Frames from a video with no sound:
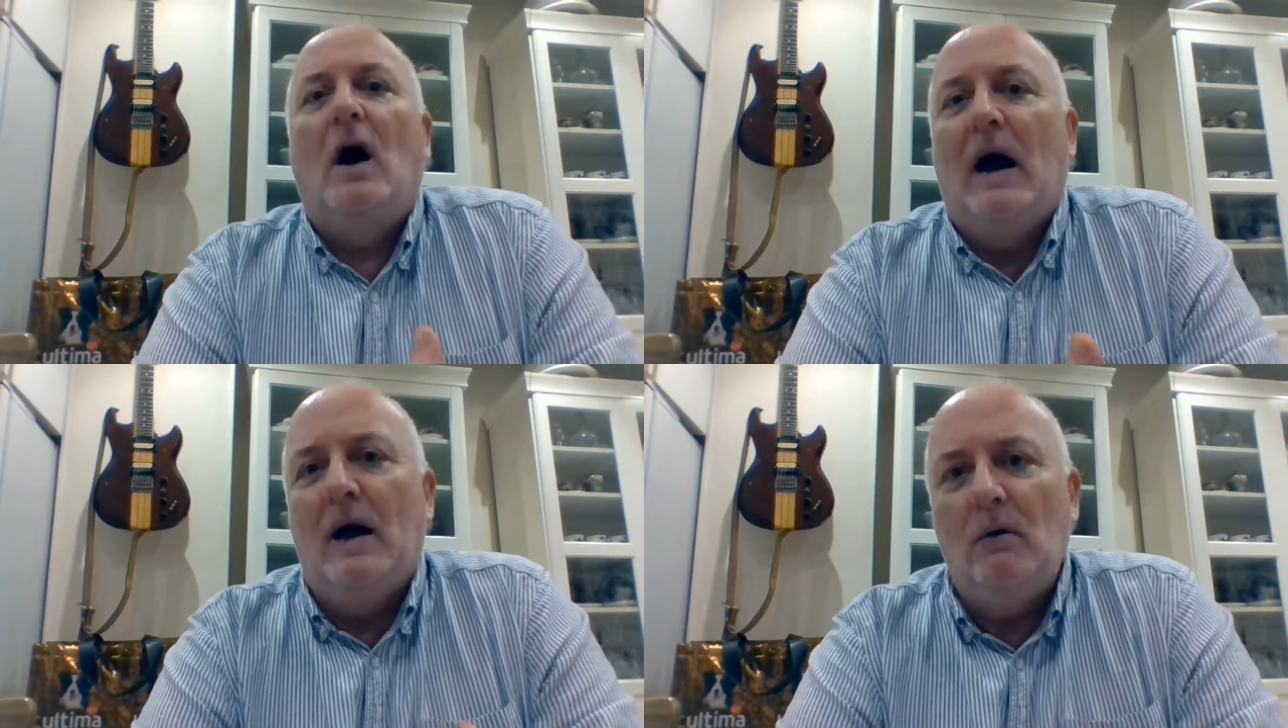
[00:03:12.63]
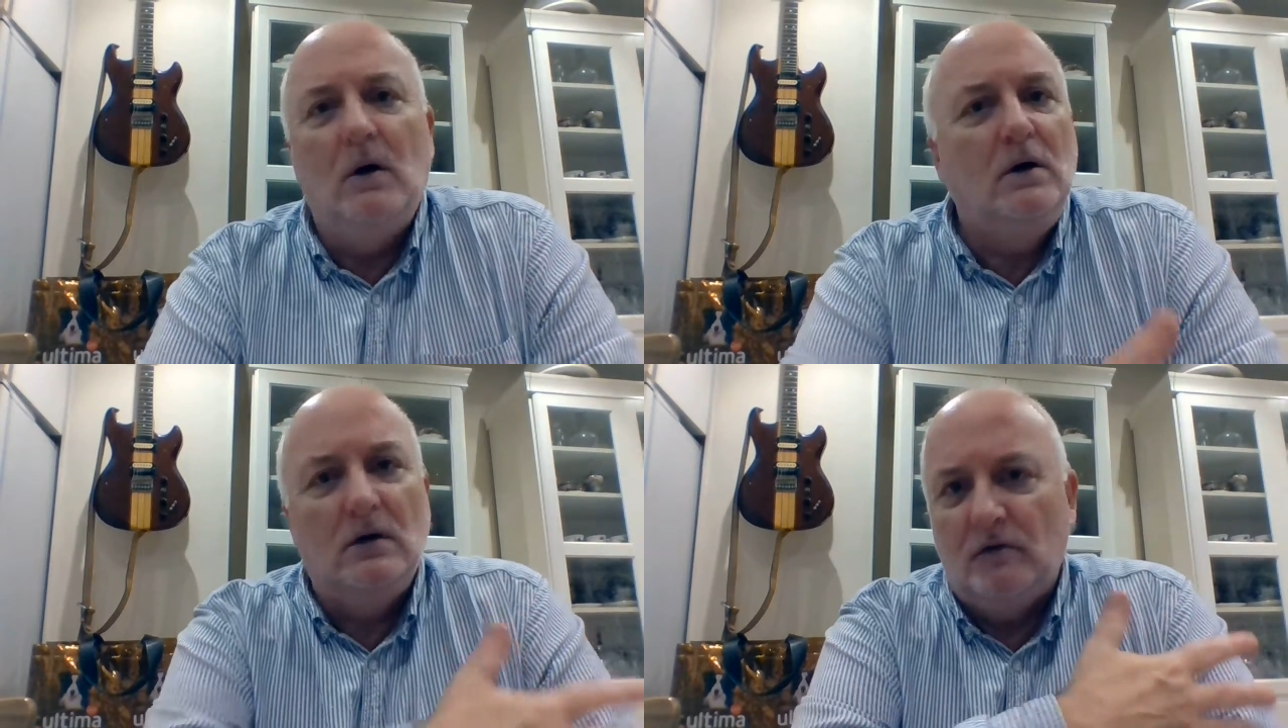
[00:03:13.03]

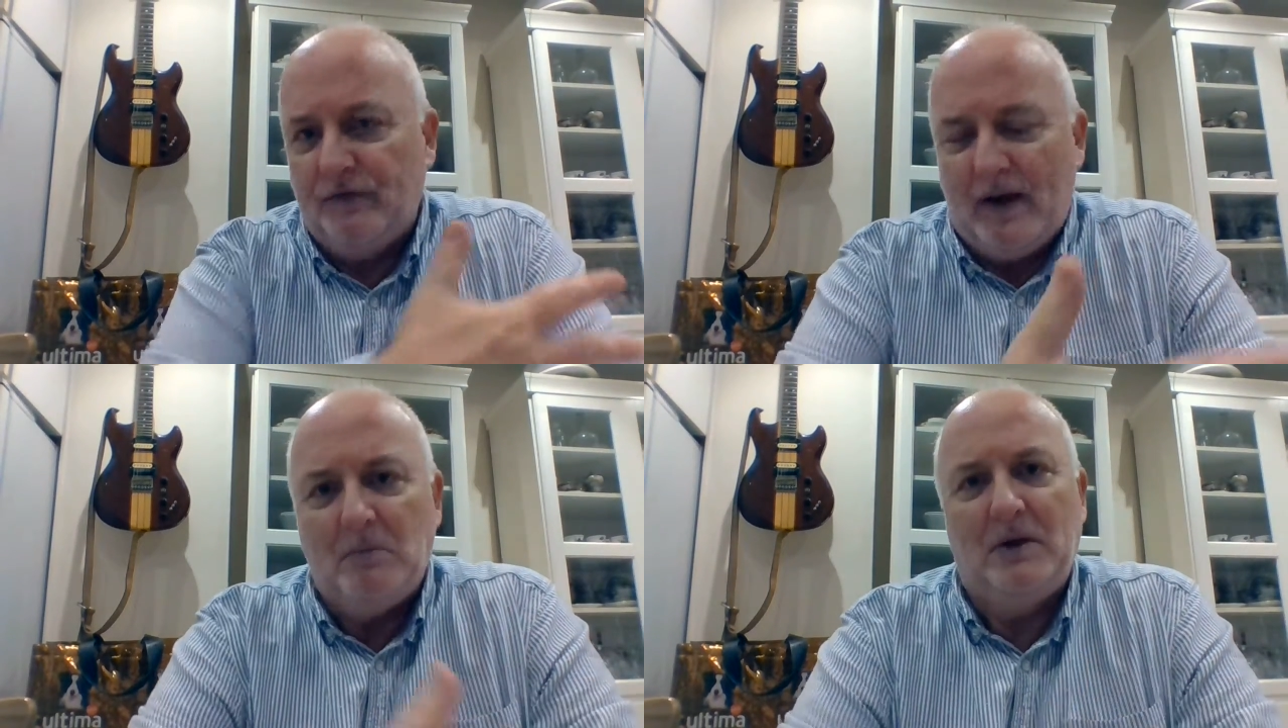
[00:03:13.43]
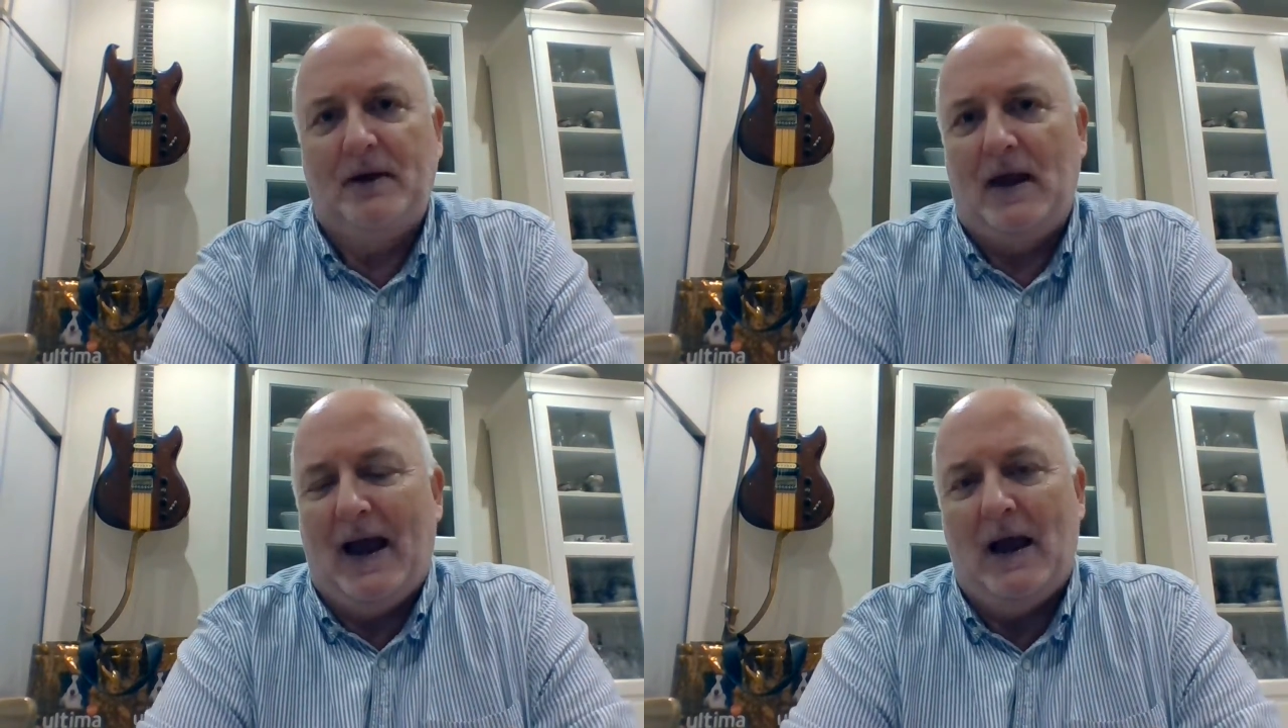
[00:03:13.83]
our
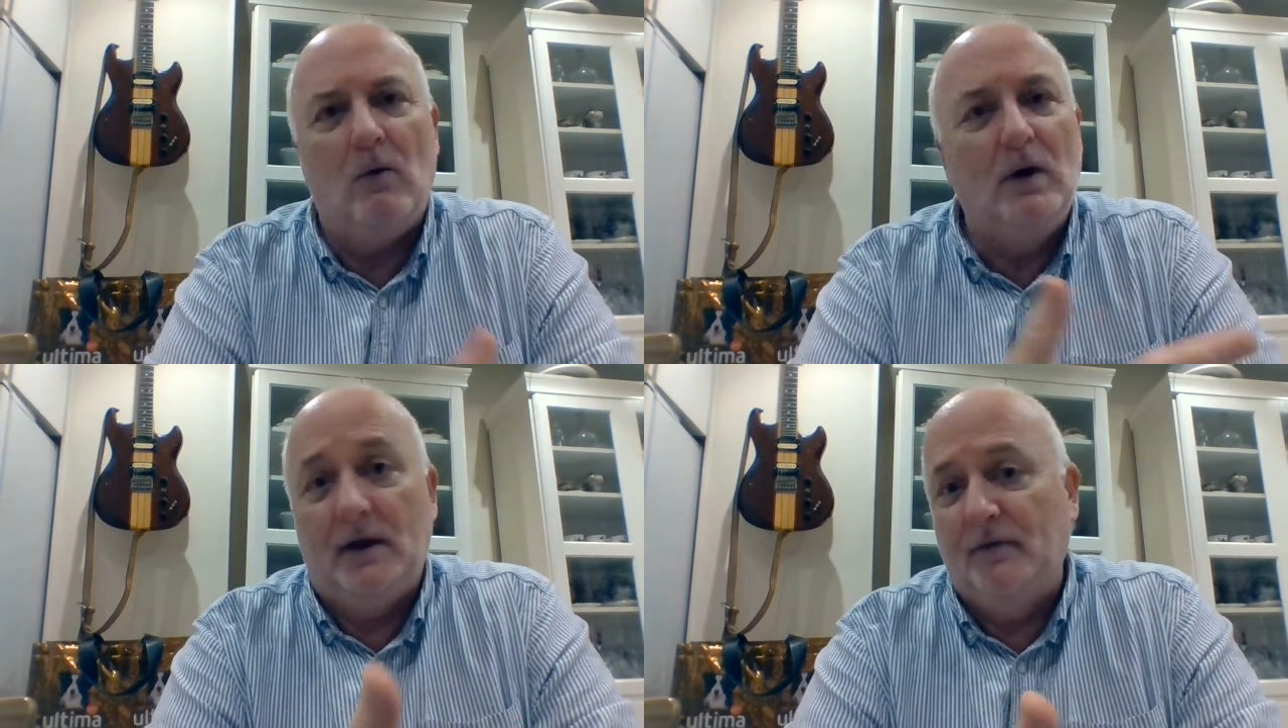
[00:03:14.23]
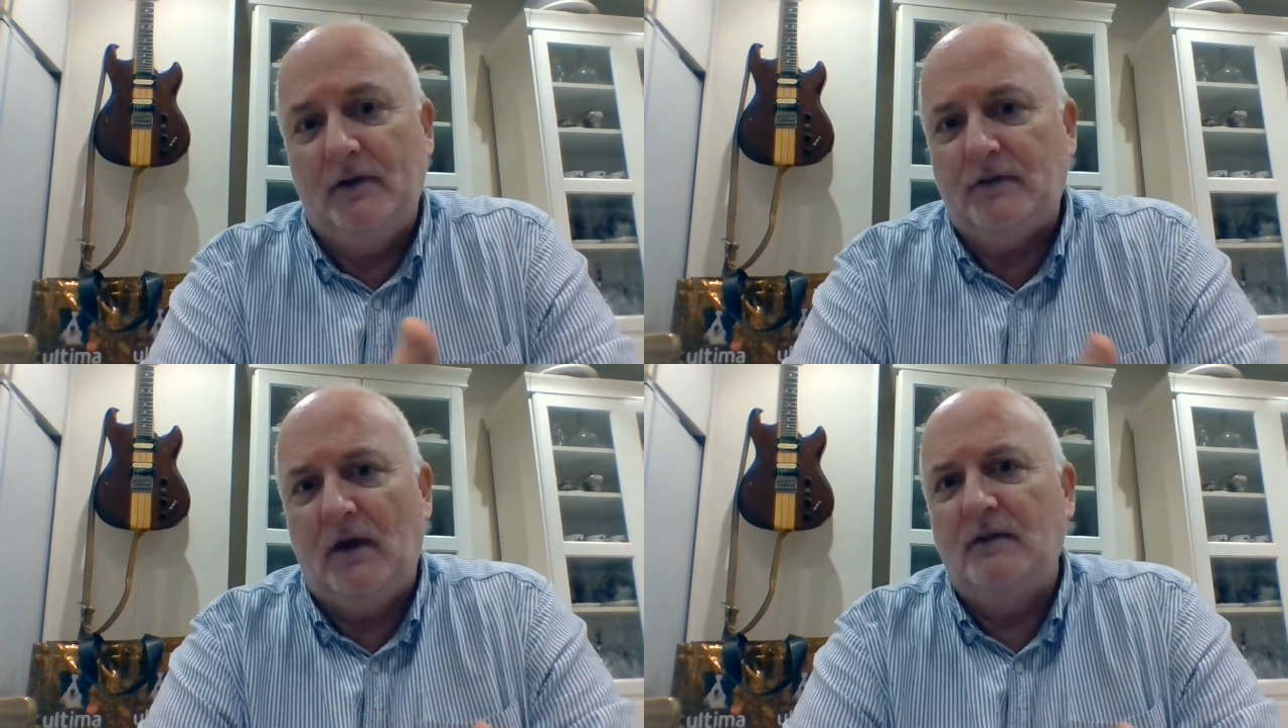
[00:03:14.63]
family, our, in
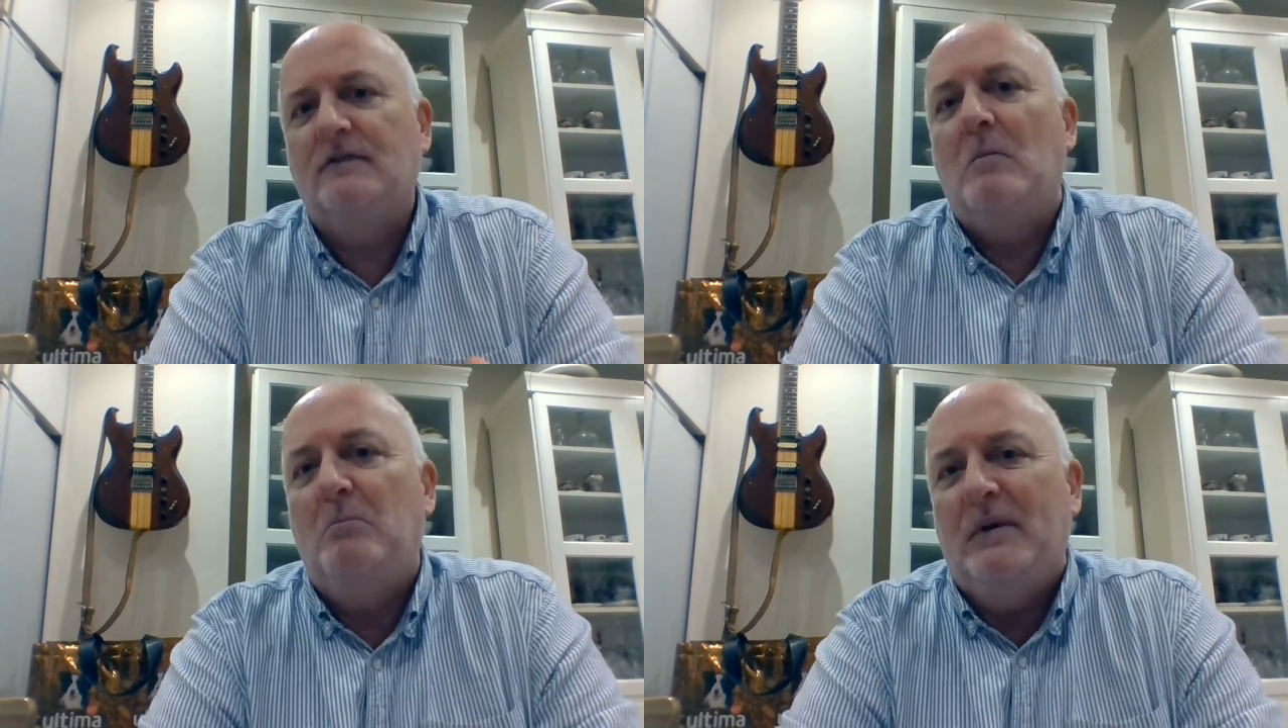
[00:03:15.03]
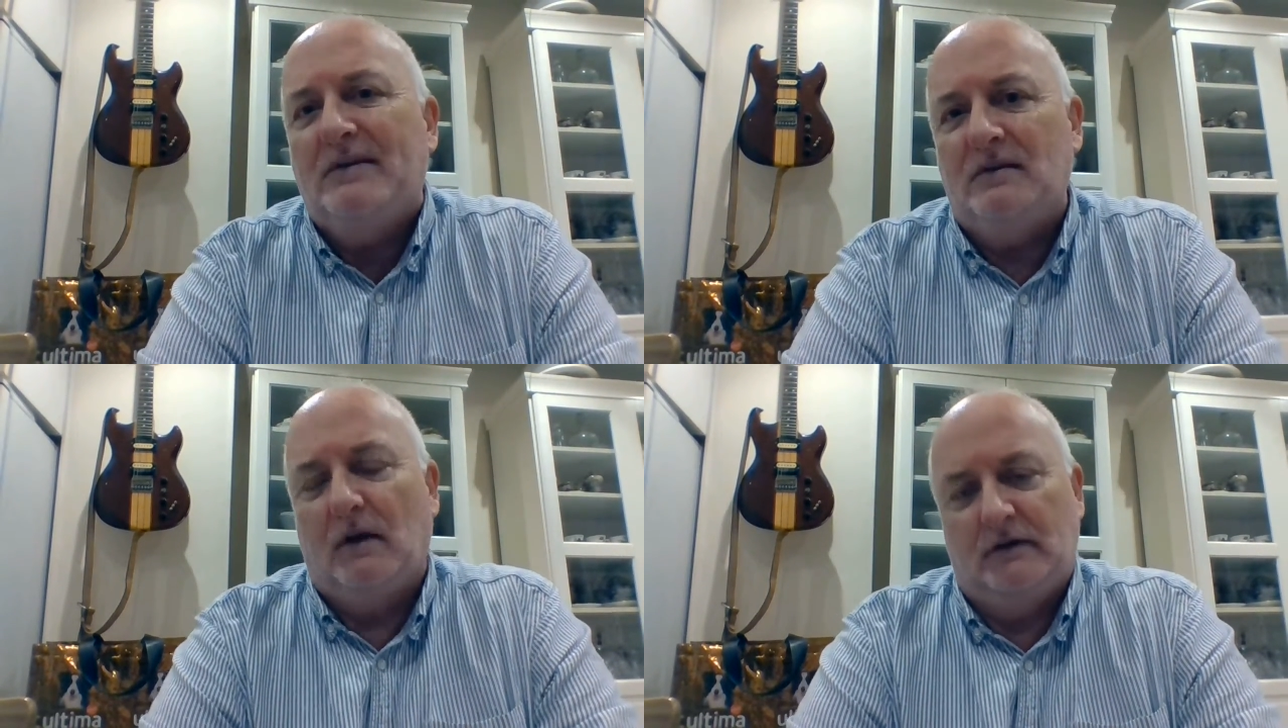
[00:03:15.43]
this case,
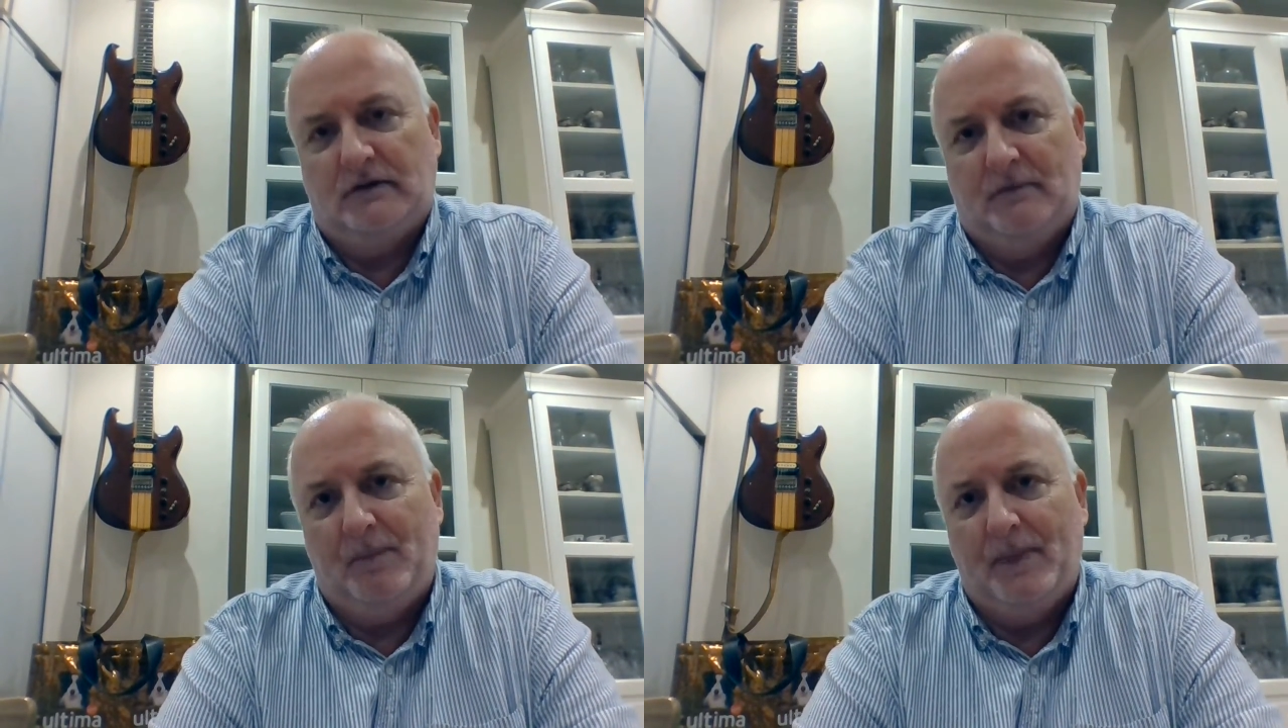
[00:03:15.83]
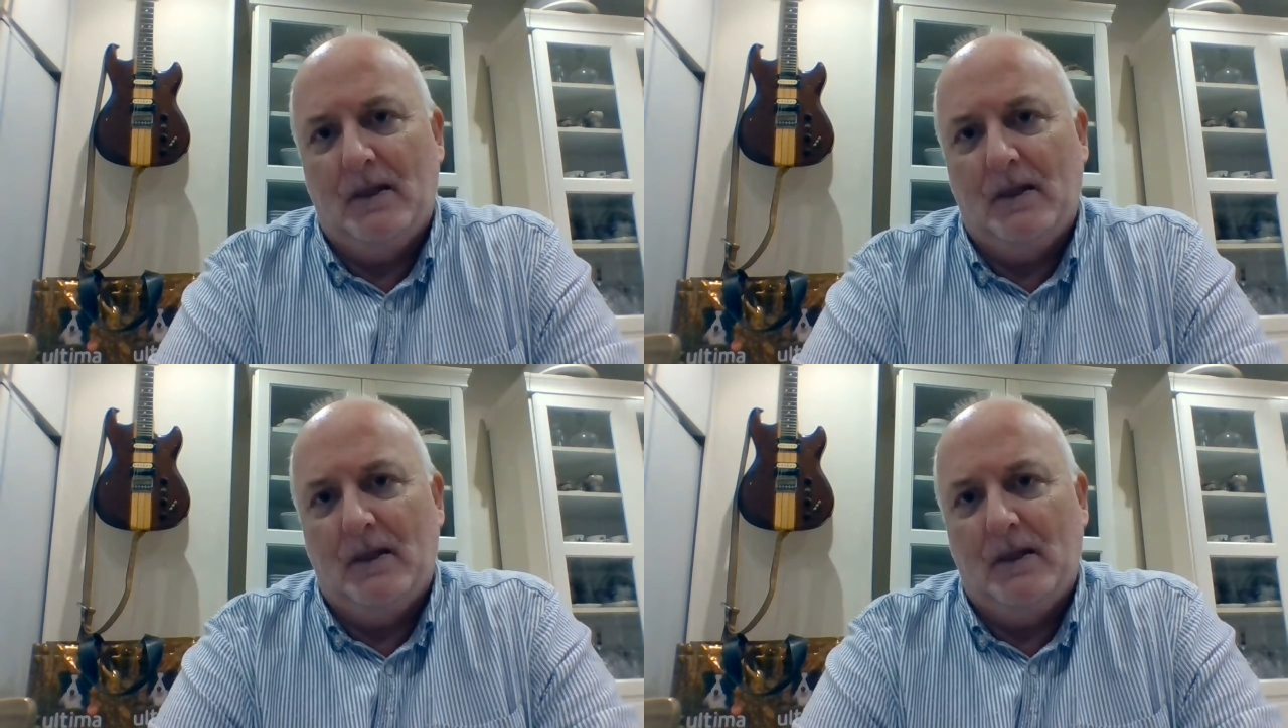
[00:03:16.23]
business.